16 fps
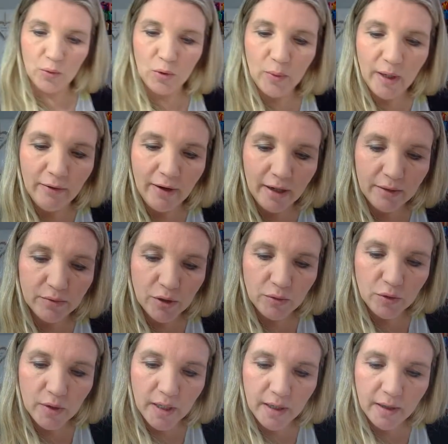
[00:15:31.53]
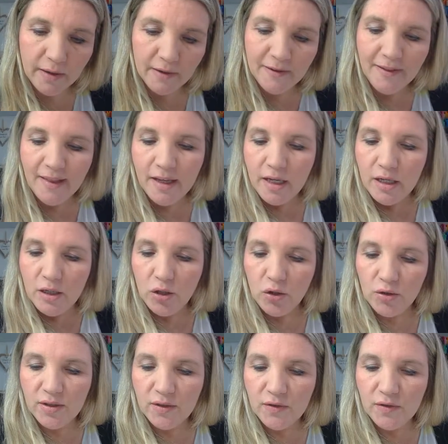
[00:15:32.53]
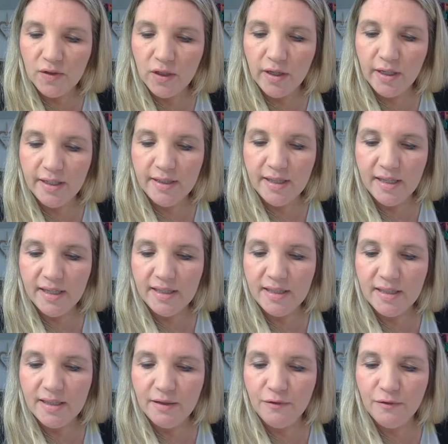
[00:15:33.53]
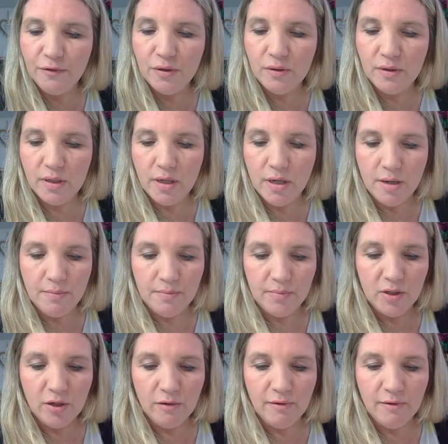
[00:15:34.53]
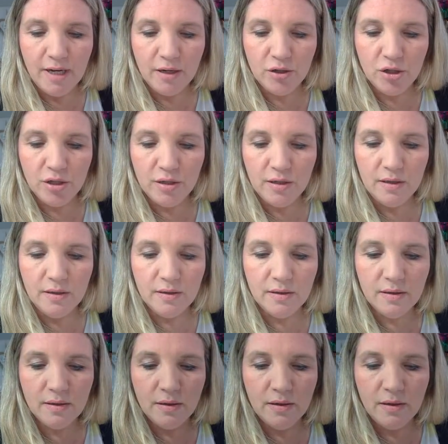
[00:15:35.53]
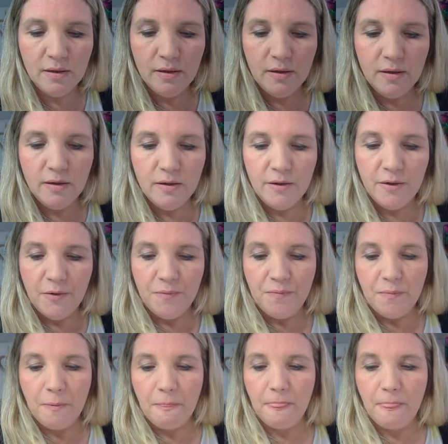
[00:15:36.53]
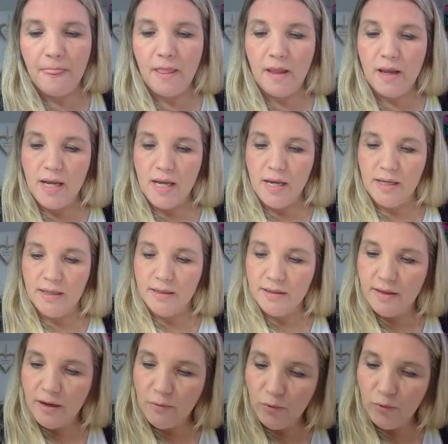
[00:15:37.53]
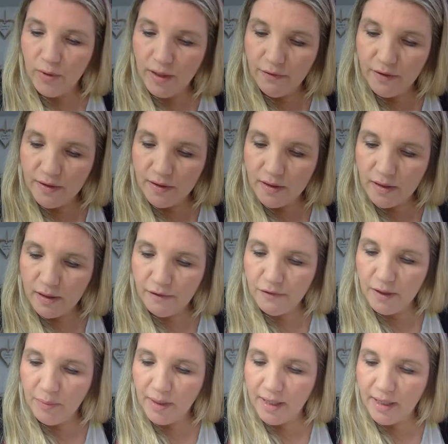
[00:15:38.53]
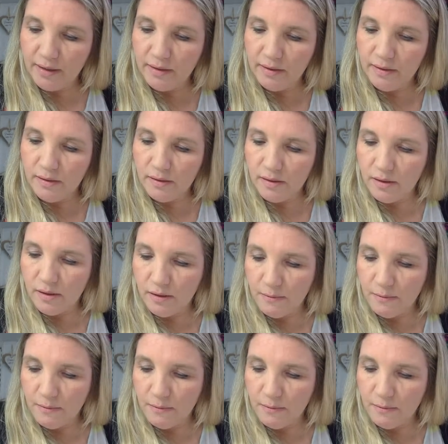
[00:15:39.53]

the way around. Don't do that. Lots of sizes and different directions, and that will give us the lovely patterns